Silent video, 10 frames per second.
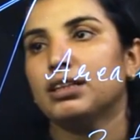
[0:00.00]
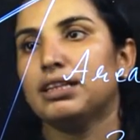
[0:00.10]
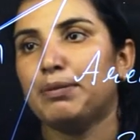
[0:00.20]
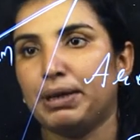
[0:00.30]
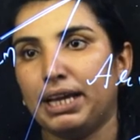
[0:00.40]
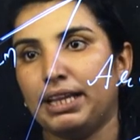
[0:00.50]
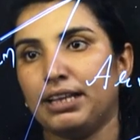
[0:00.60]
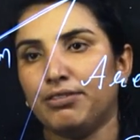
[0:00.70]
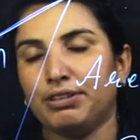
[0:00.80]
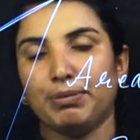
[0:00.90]
the
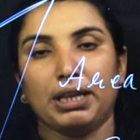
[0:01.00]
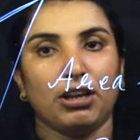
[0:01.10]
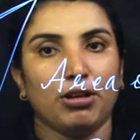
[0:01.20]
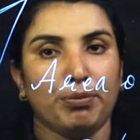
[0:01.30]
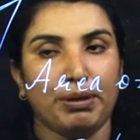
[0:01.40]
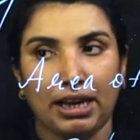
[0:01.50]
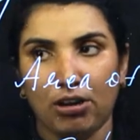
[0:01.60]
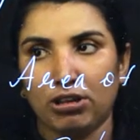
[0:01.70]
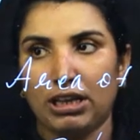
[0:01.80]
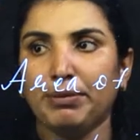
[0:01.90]
area of the
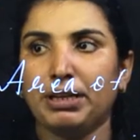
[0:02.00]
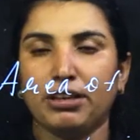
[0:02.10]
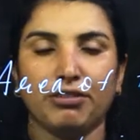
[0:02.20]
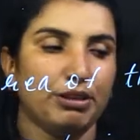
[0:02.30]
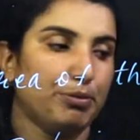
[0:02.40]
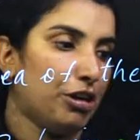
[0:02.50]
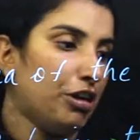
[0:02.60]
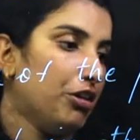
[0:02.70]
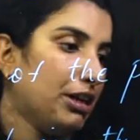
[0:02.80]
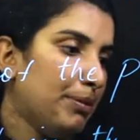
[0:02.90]
parallelogram? Area of the
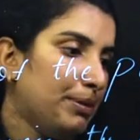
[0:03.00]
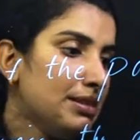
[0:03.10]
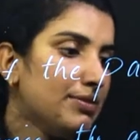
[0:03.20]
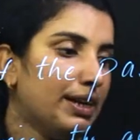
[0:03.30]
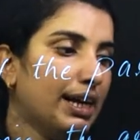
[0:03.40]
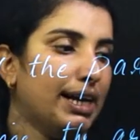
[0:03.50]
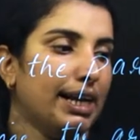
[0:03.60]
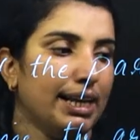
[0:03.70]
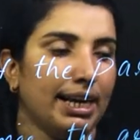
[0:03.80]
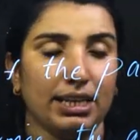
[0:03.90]
parallelogram is
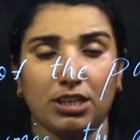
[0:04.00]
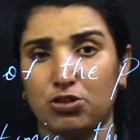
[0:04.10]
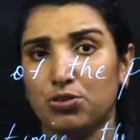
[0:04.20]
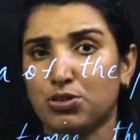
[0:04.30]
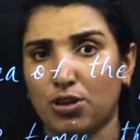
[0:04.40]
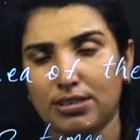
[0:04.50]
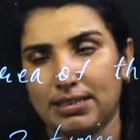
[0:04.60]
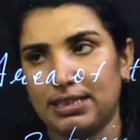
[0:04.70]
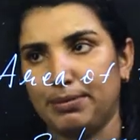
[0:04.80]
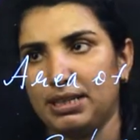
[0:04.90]
192 square
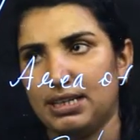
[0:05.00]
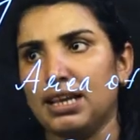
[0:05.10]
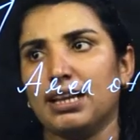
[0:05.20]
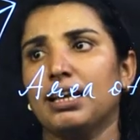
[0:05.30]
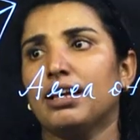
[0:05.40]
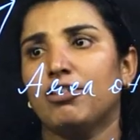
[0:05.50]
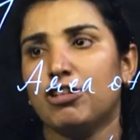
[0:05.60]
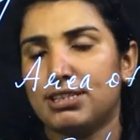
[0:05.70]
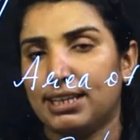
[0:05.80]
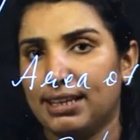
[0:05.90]
centimeter.
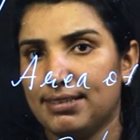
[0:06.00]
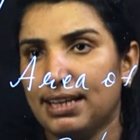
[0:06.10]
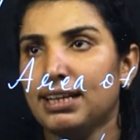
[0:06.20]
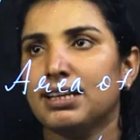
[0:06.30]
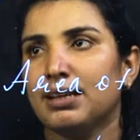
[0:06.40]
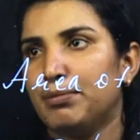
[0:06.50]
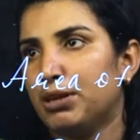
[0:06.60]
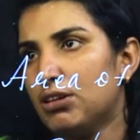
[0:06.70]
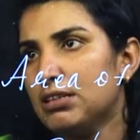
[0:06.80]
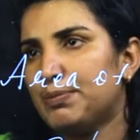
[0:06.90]
What's the reason?
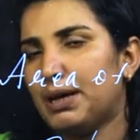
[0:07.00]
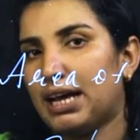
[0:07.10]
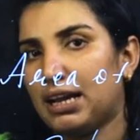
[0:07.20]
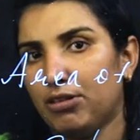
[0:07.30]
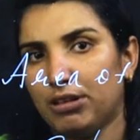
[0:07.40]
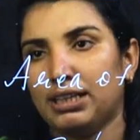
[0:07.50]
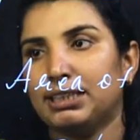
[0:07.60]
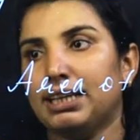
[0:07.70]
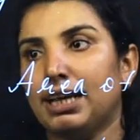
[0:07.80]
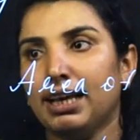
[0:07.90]
Because parallelogram
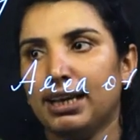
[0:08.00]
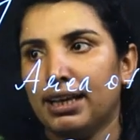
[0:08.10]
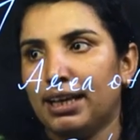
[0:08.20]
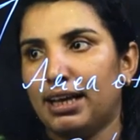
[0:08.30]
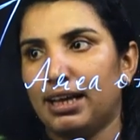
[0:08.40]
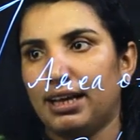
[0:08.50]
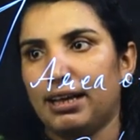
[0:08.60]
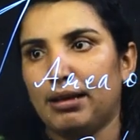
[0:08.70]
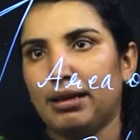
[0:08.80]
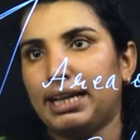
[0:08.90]
in the
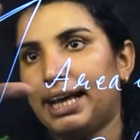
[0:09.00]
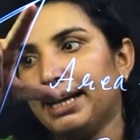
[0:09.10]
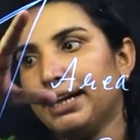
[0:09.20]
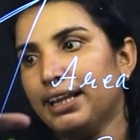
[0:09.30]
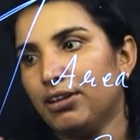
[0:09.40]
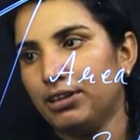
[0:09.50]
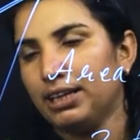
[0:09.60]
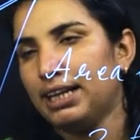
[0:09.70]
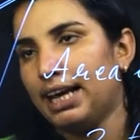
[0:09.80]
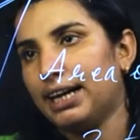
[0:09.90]
diagonal
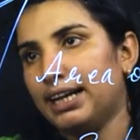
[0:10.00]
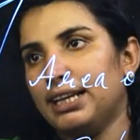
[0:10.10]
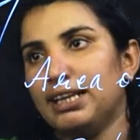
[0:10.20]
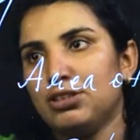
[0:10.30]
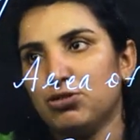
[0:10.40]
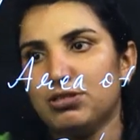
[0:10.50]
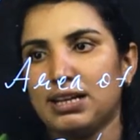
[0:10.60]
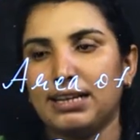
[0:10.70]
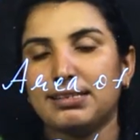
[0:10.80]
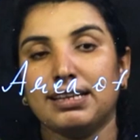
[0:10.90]
under diagonal in the two
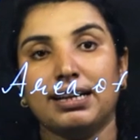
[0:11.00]
sides